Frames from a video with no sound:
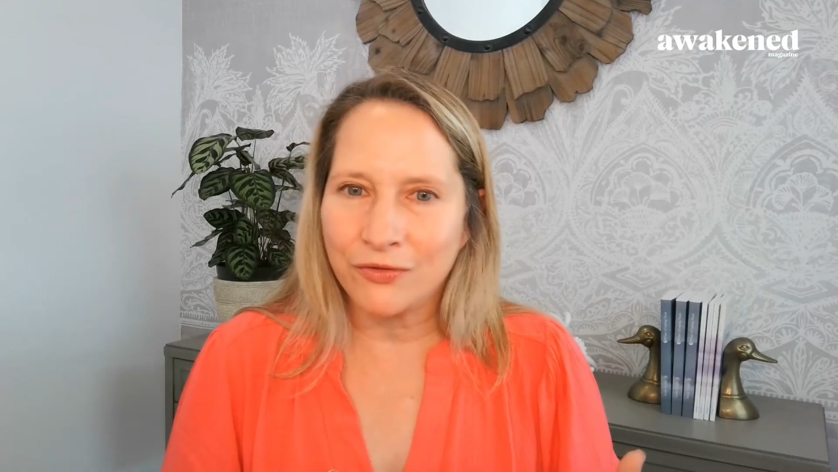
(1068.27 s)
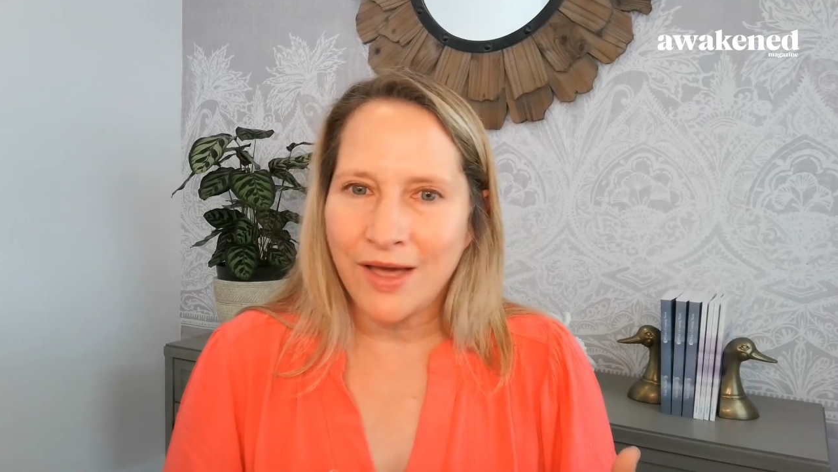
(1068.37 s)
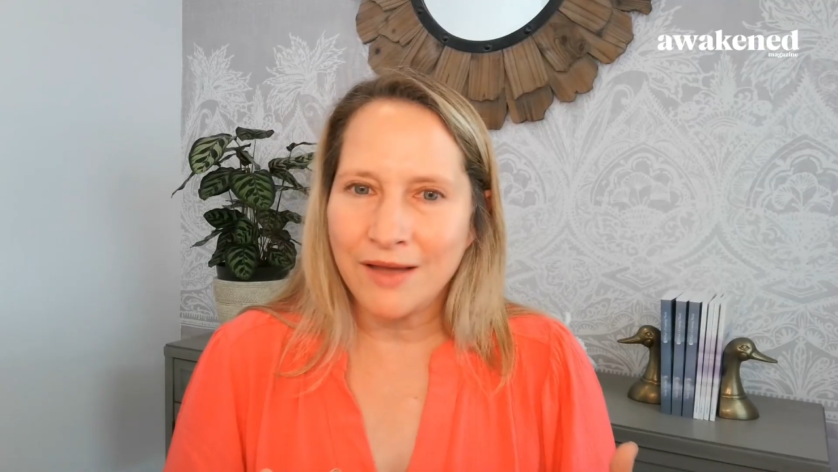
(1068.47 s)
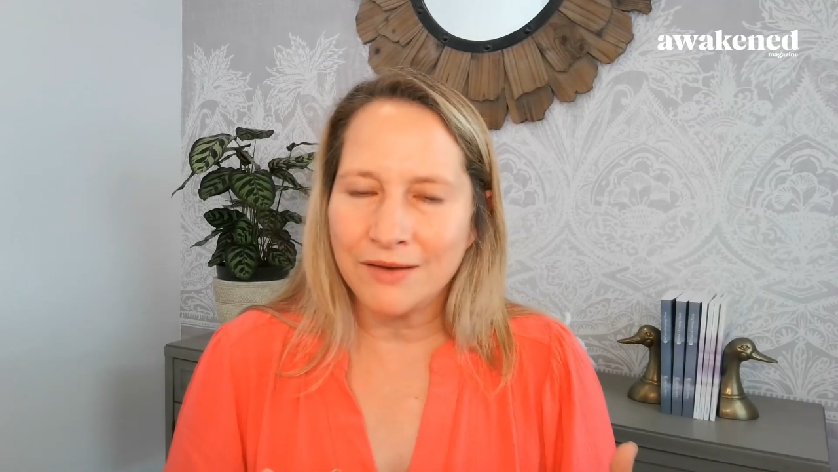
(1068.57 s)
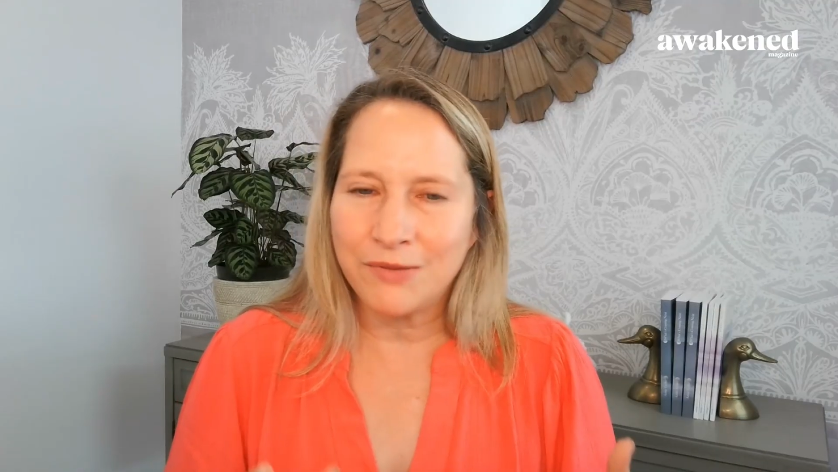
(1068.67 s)

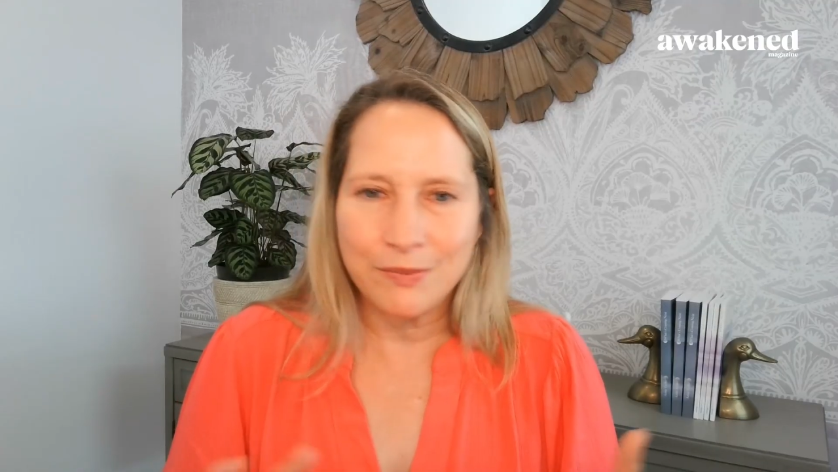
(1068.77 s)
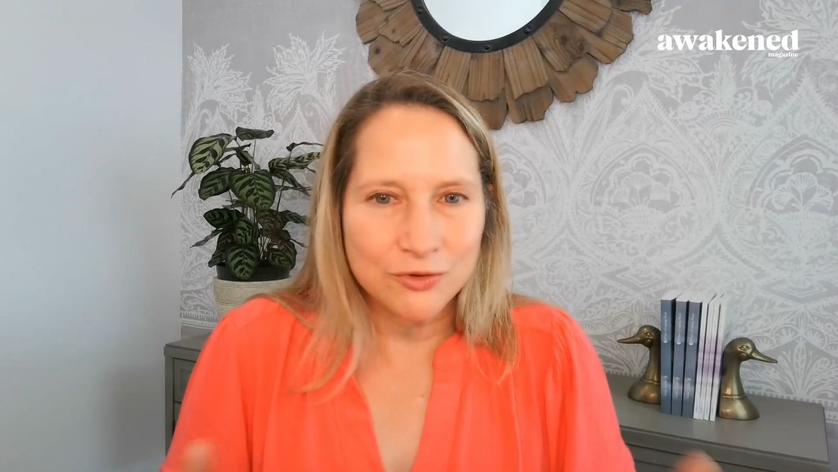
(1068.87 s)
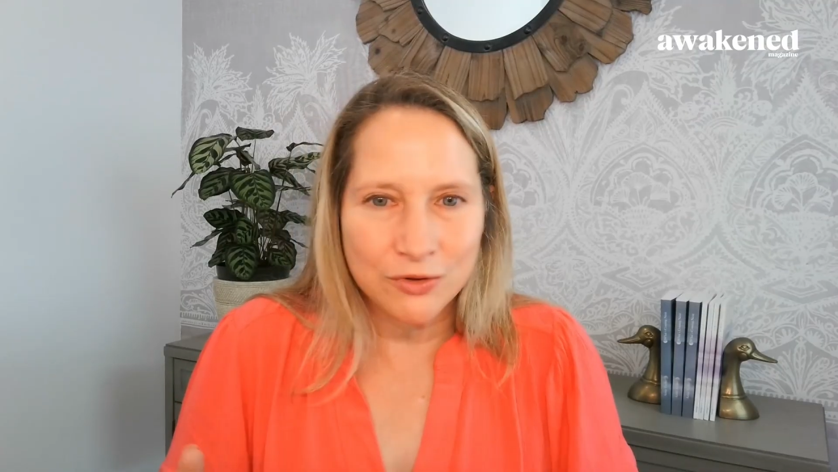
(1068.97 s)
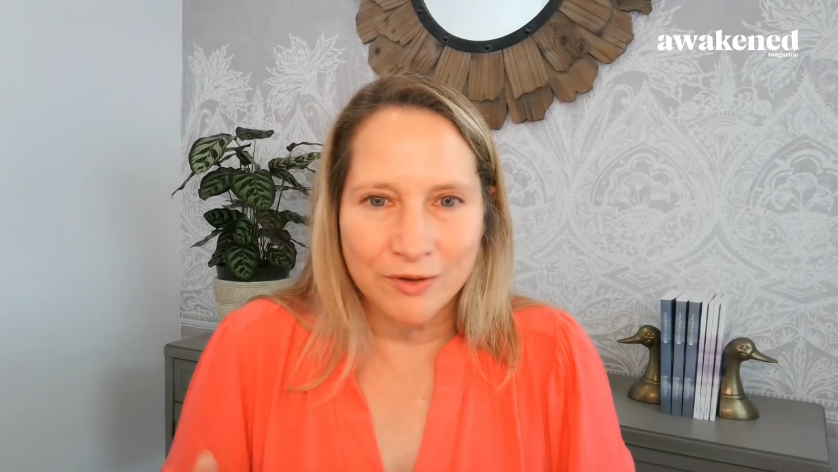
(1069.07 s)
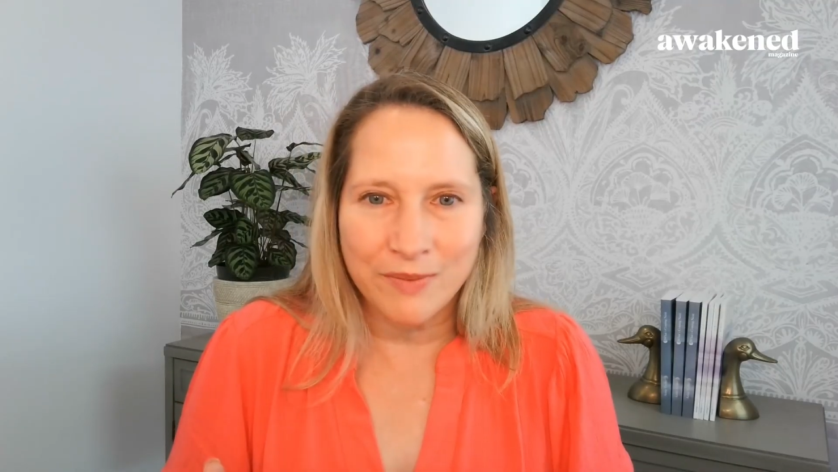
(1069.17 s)
that. People
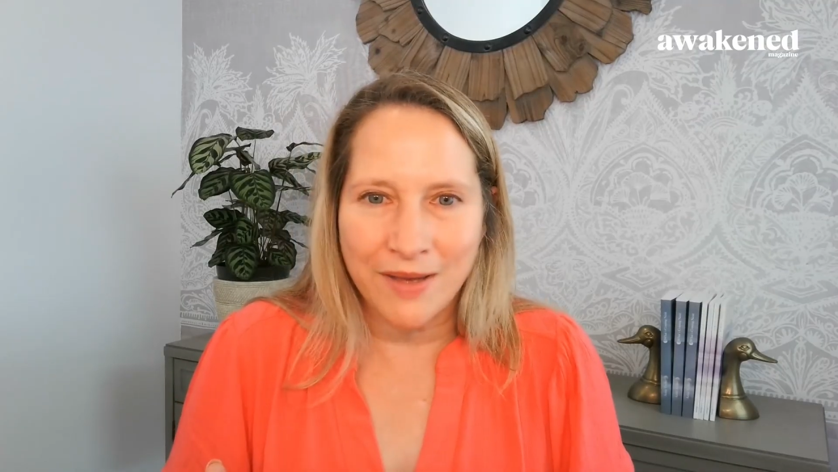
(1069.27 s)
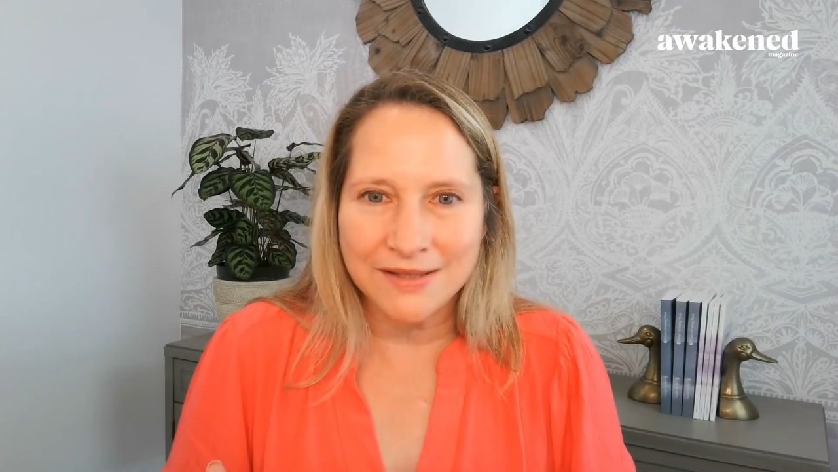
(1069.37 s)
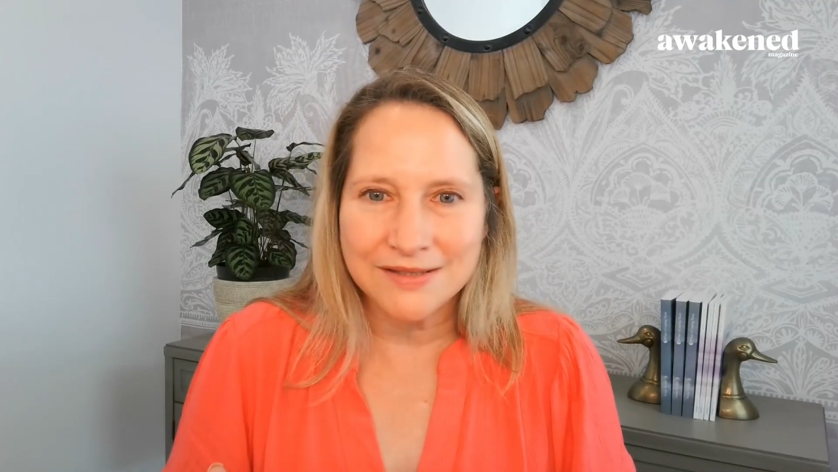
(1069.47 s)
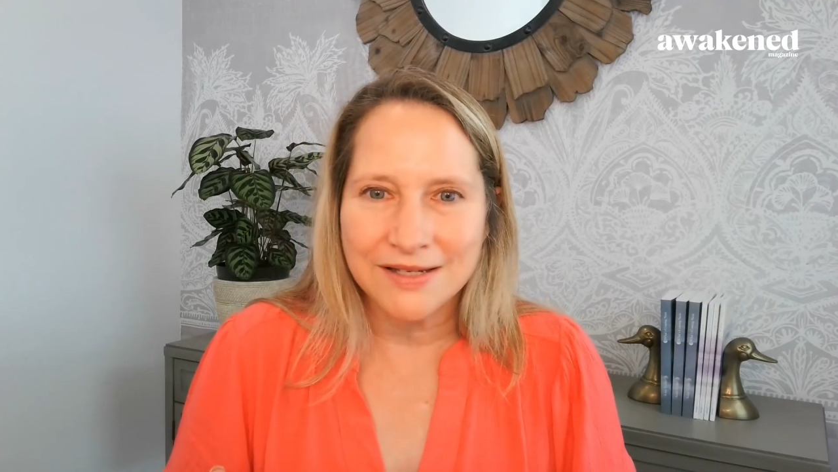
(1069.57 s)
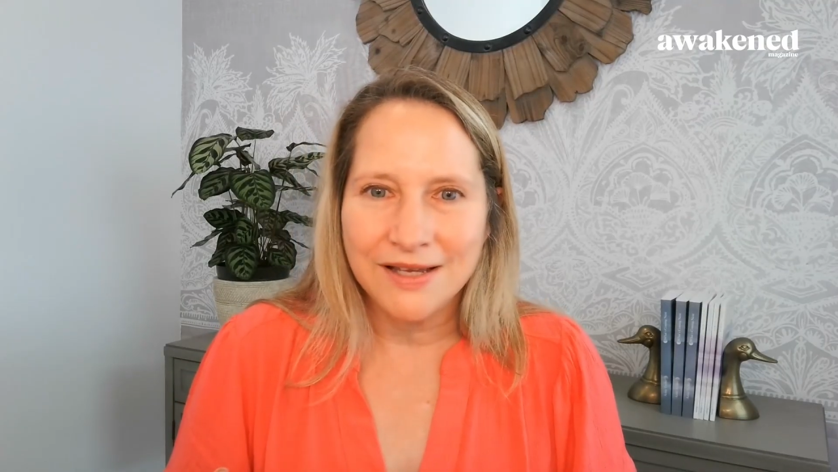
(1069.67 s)
do their best.